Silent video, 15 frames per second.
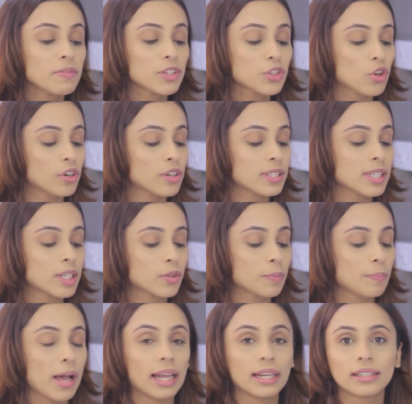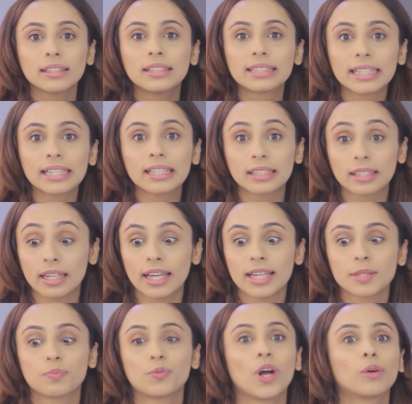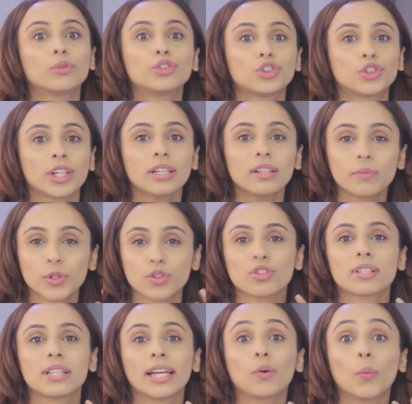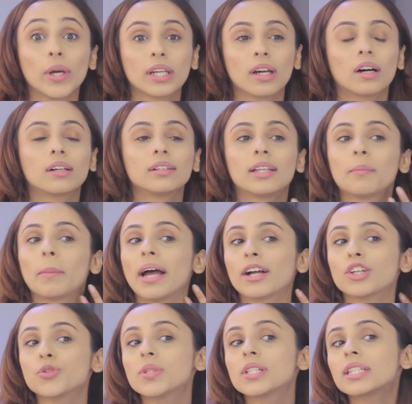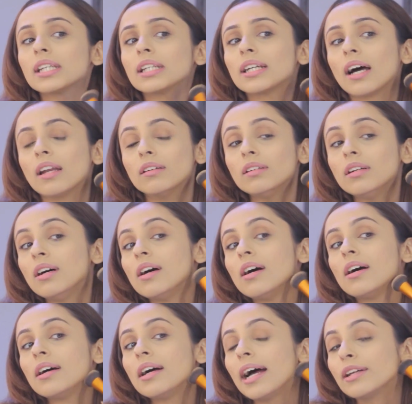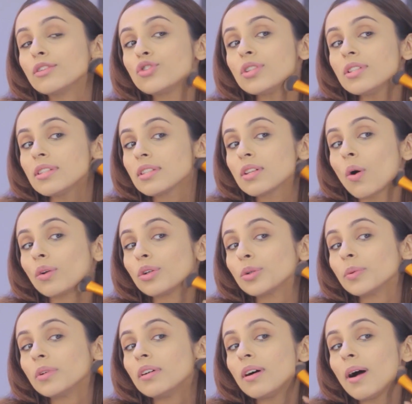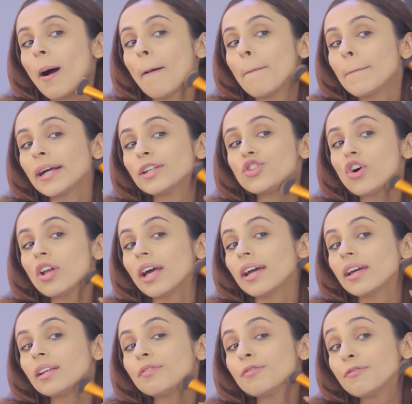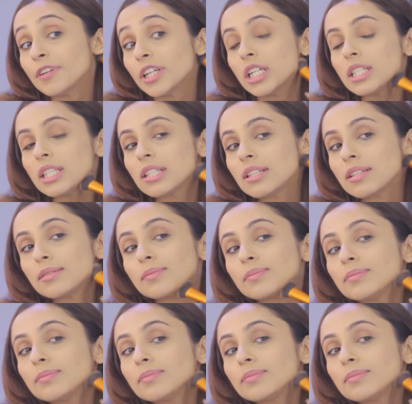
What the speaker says: my Victoria's Secret palette, take the nice brown shade, which is like way darker than my actual skin color, and just contour my jawline first.